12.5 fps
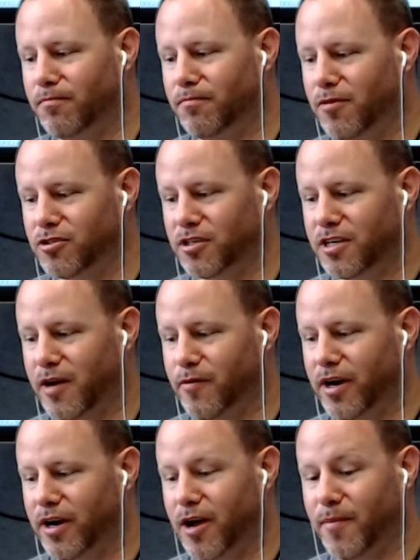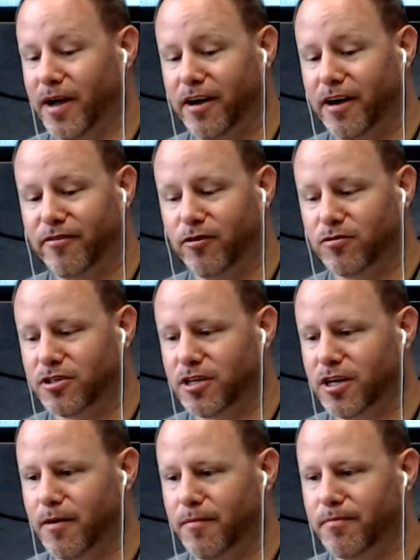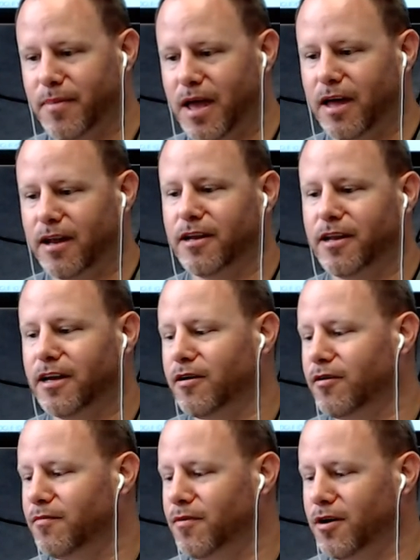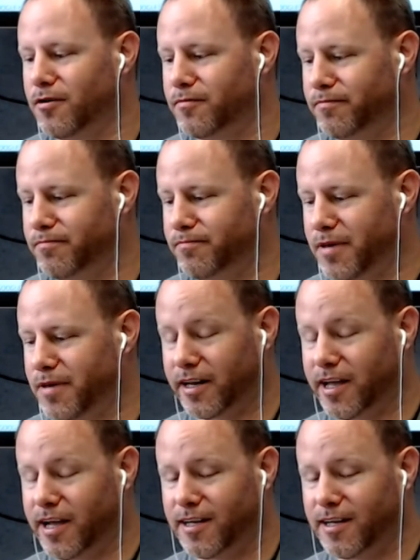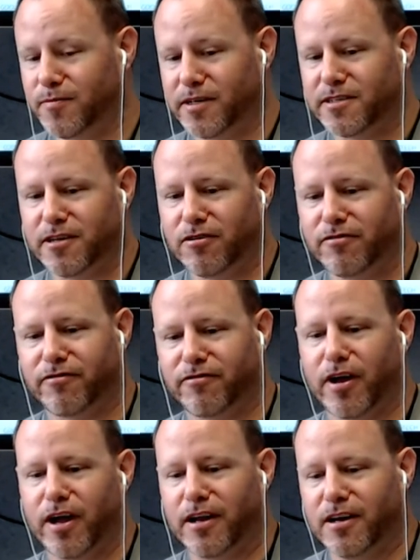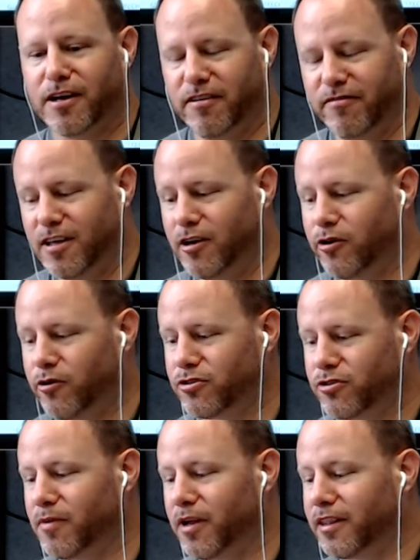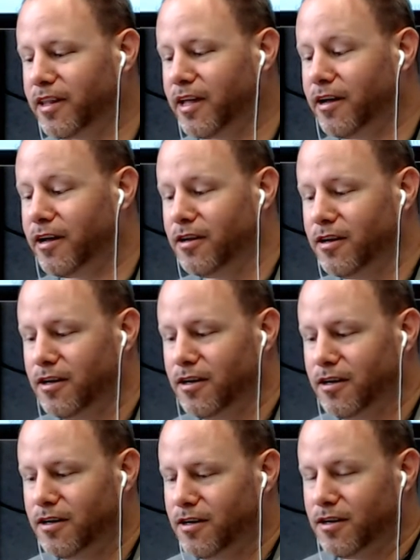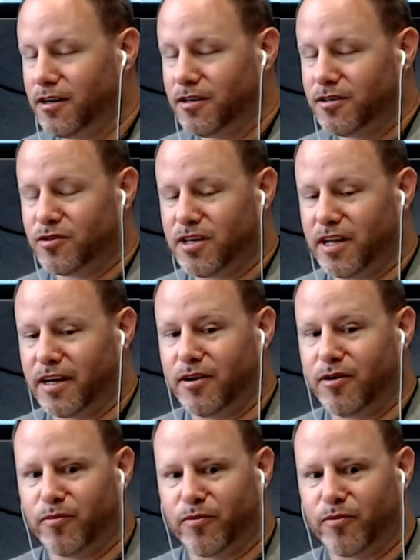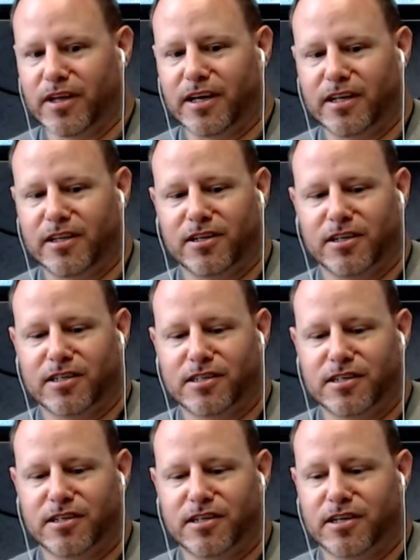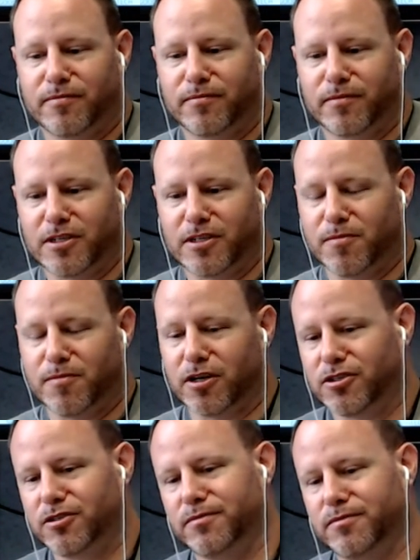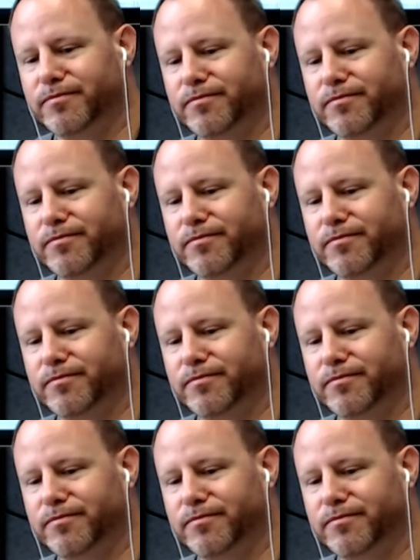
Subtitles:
most of the time when I got my headphones in, I'm editing a podcast myself or editing video or something like that. So it's like I don't really get to listen to as much.